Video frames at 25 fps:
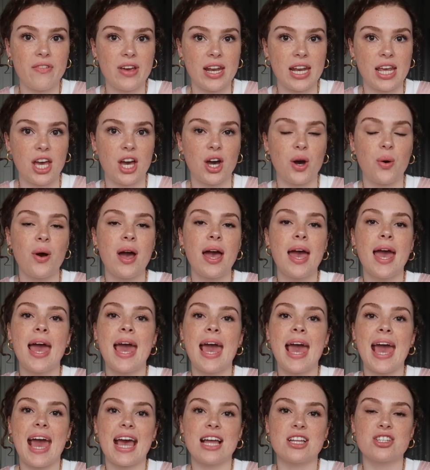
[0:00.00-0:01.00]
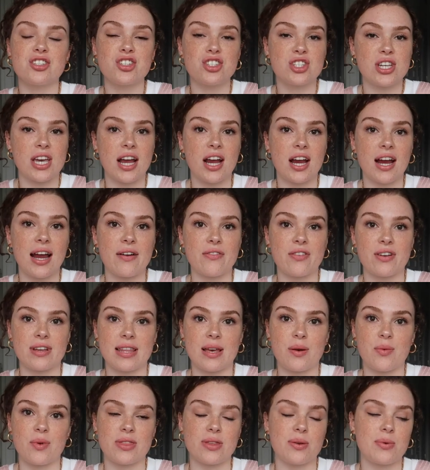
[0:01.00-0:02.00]
video and share
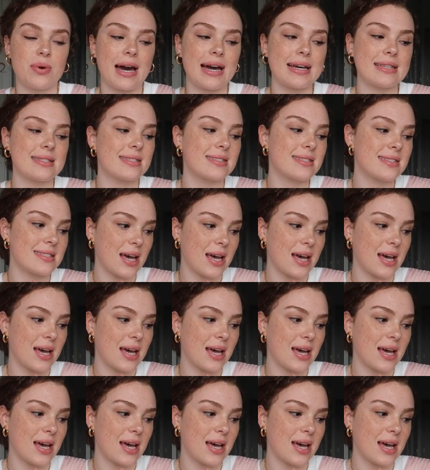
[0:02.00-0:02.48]
everything with you guys.